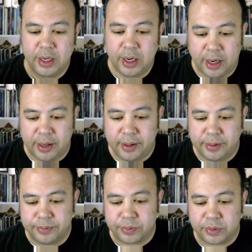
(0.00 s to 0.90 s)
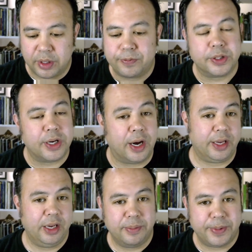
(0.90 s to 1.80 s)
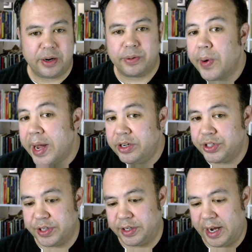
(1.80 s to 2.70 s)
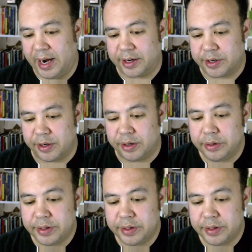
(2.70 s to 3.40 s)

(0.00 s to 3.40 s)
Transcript: If we're talking about a ranged attacker,